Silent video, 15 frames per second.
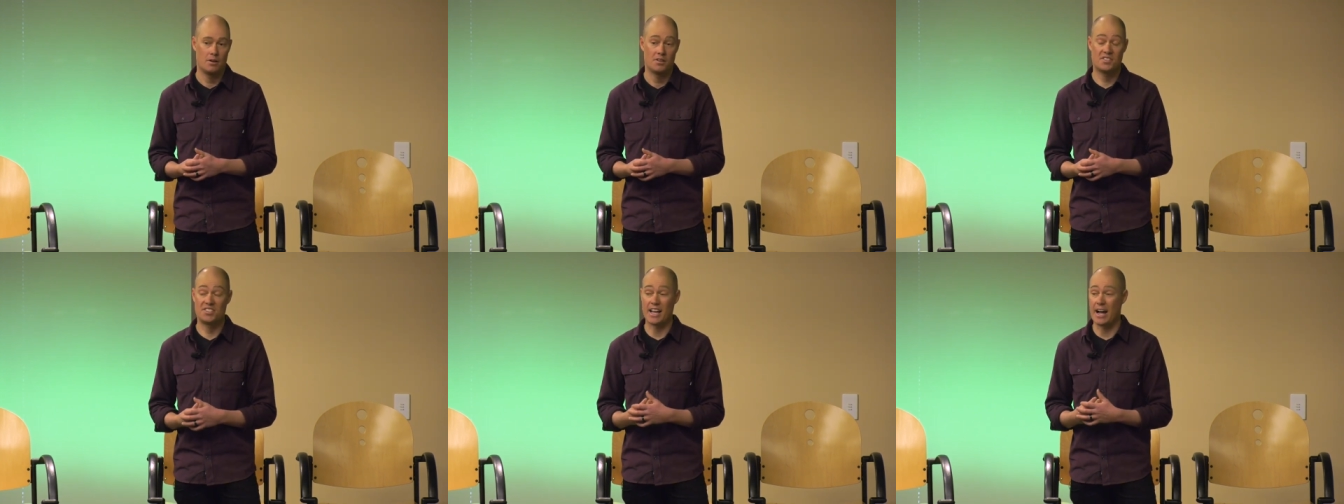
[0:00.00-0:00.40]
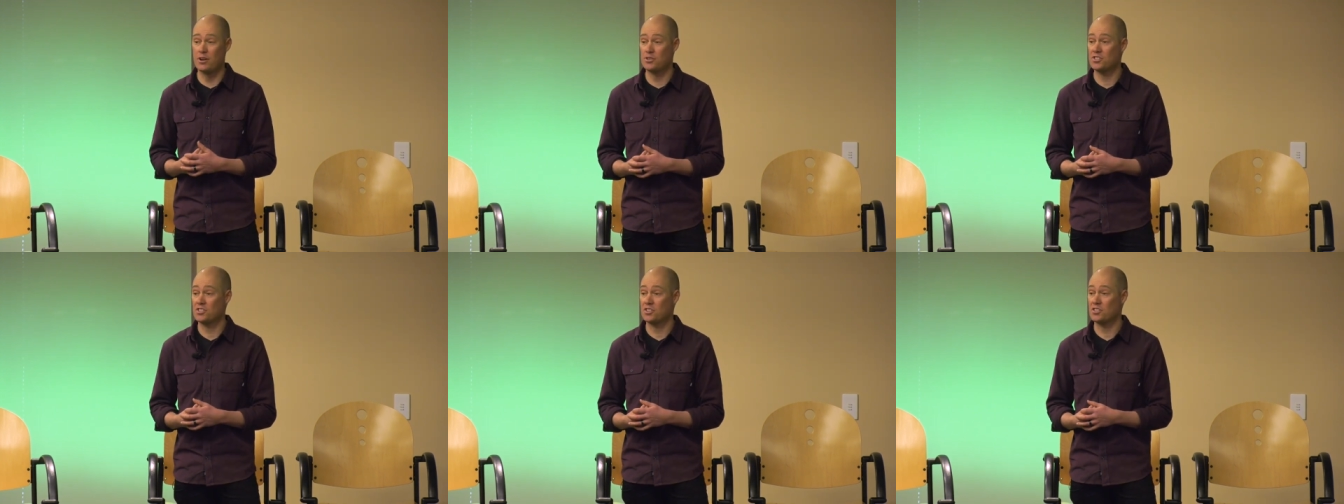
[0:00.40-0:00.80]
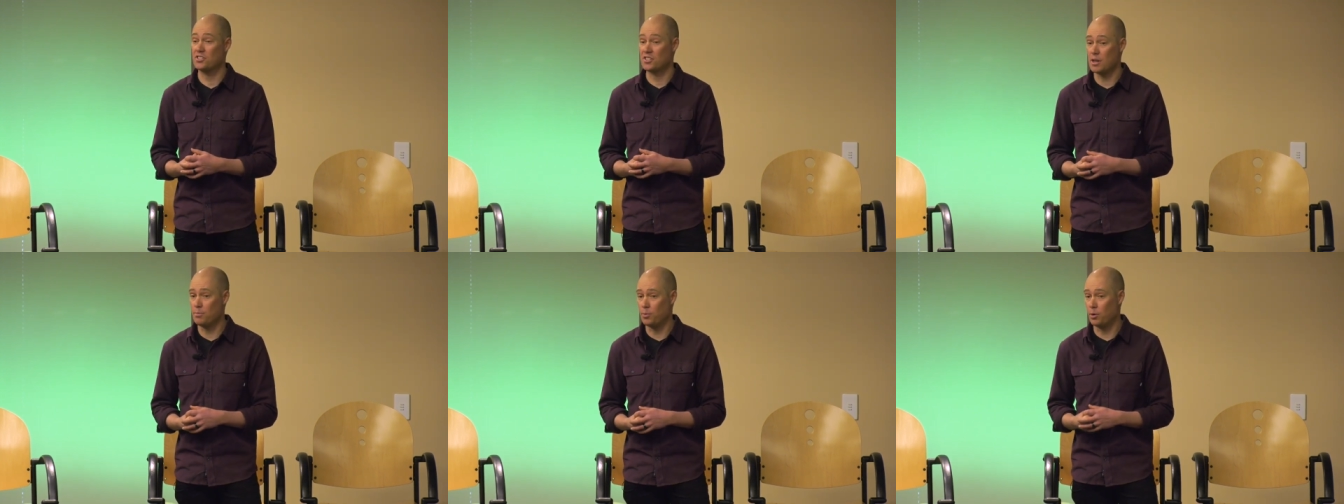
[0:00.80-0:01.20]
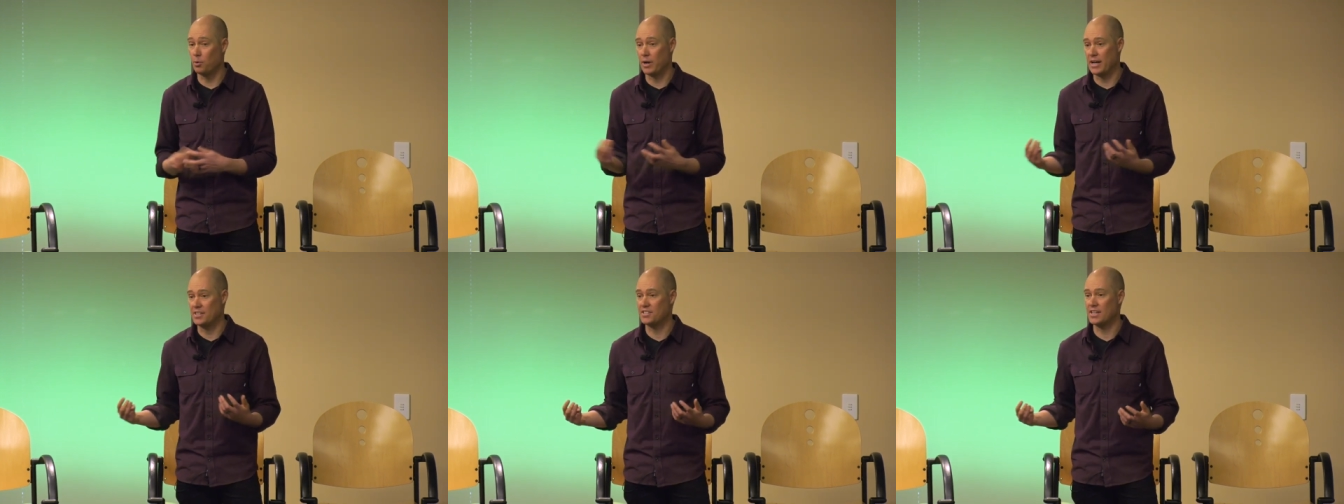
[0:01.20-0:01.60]
Sounds simple
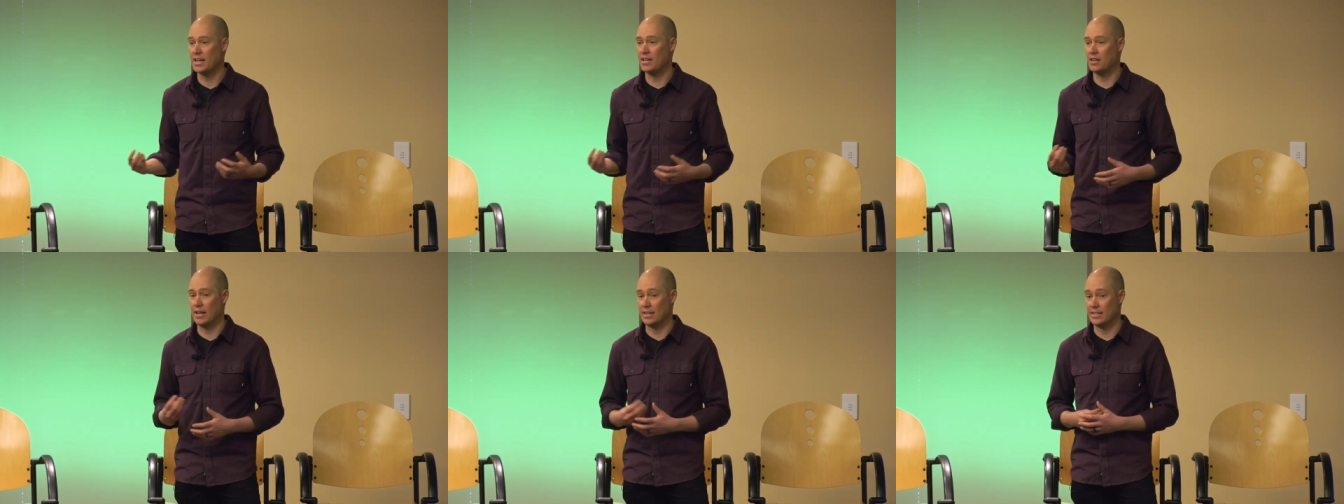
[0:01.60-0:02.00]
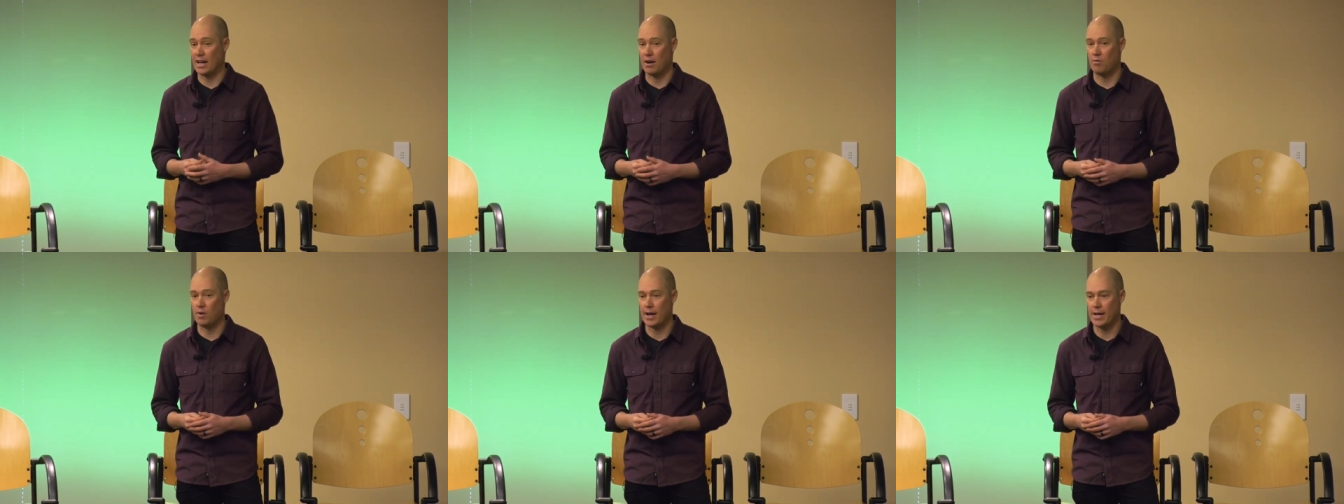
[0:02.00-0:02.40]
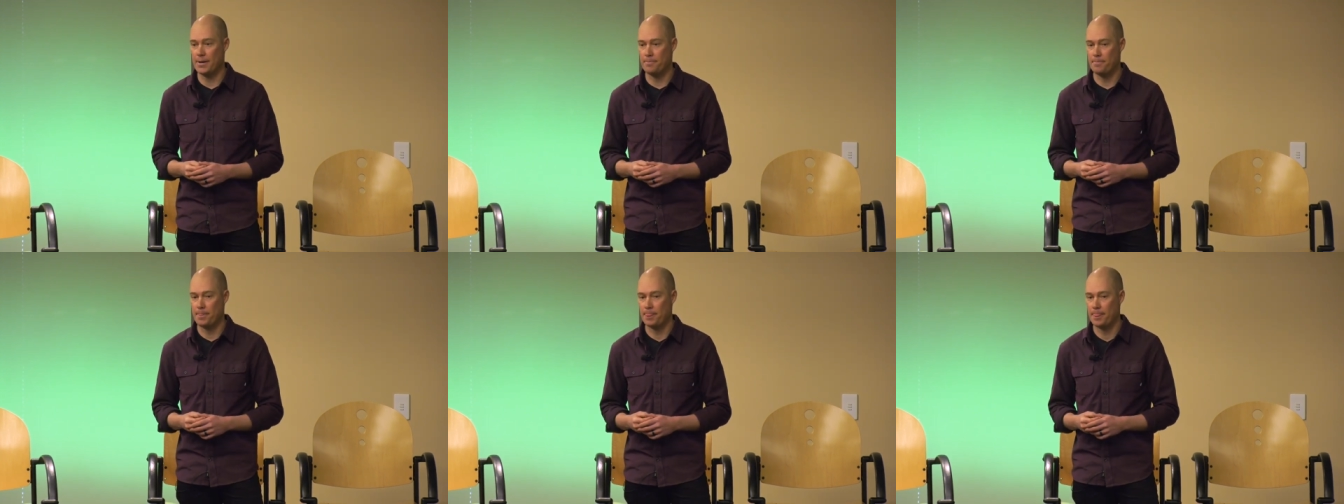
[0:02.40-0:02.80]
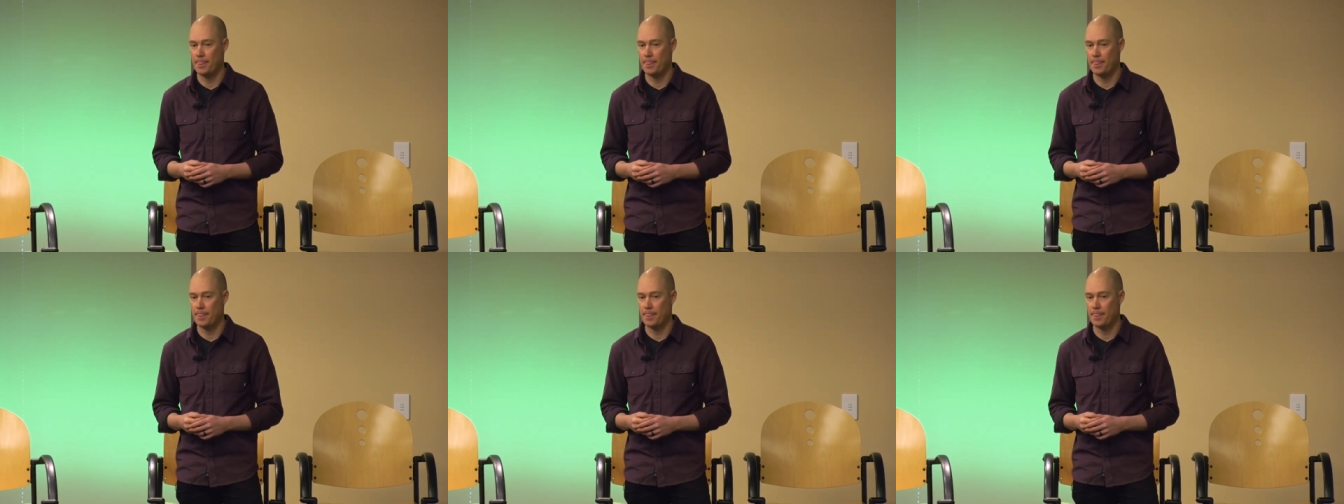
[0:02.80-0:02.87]
when I say it like that, right?